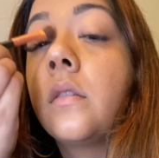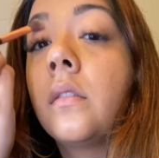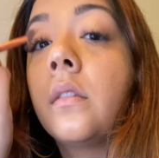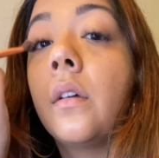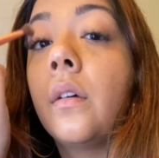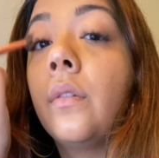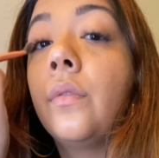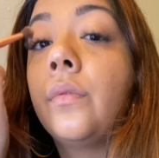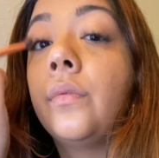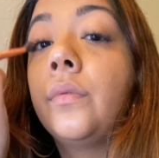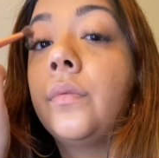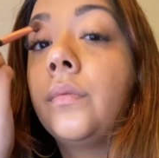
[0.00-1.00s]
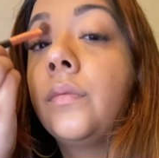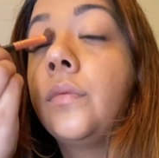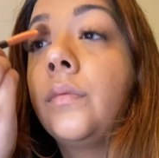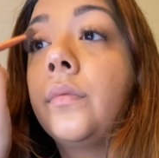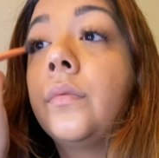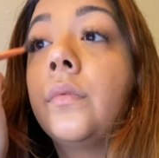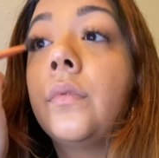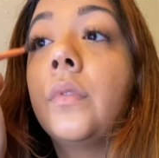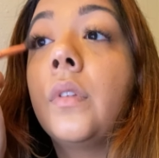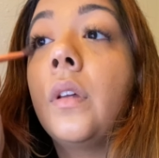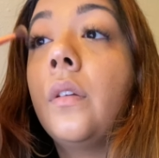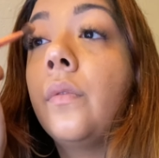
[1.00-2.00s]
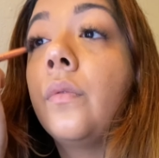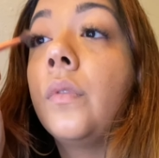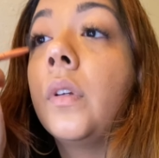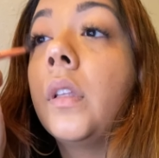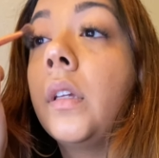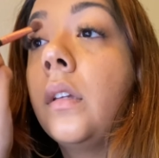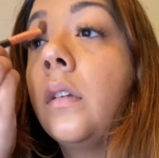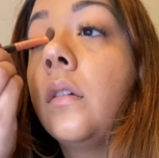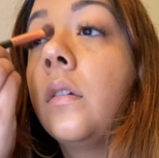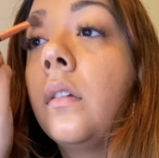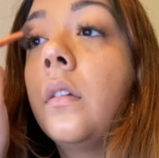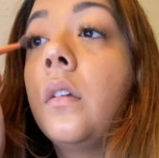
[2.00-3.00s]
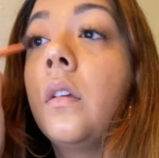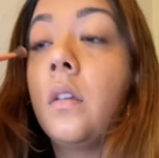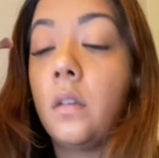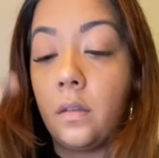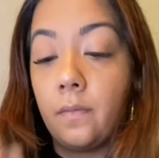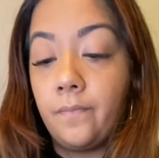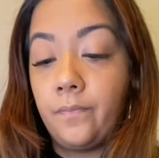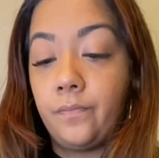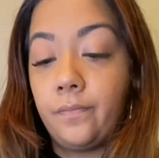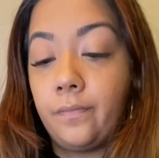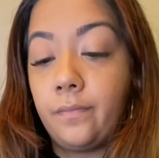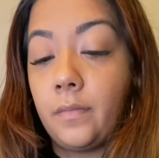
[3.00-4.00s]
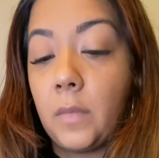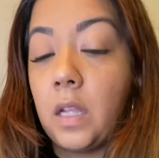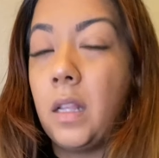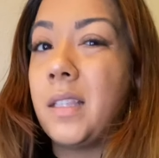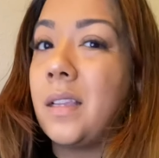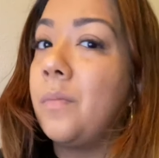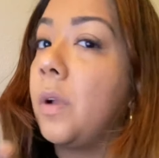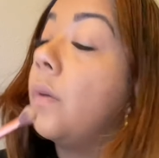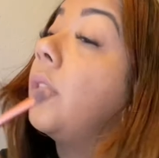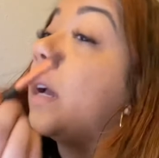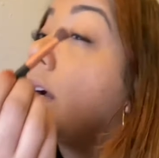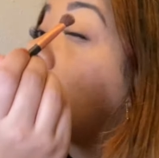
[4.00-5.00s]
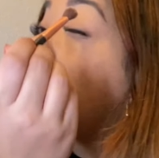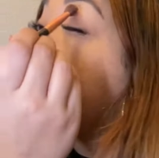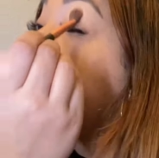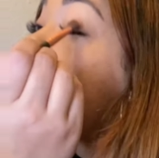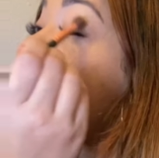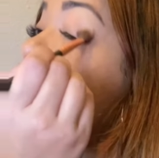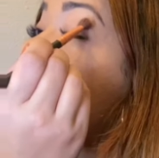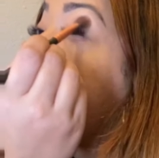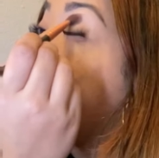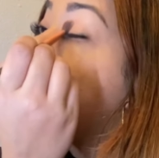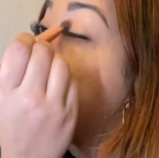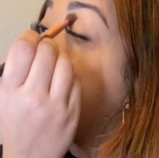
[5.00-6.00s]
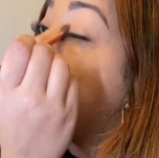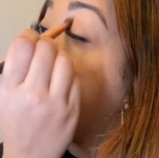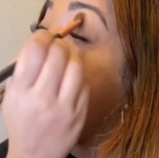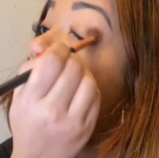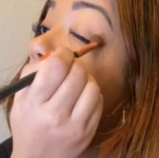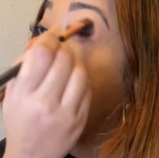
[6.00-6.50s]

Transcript: So I don't really, unless I'm going out, I don't really do a lot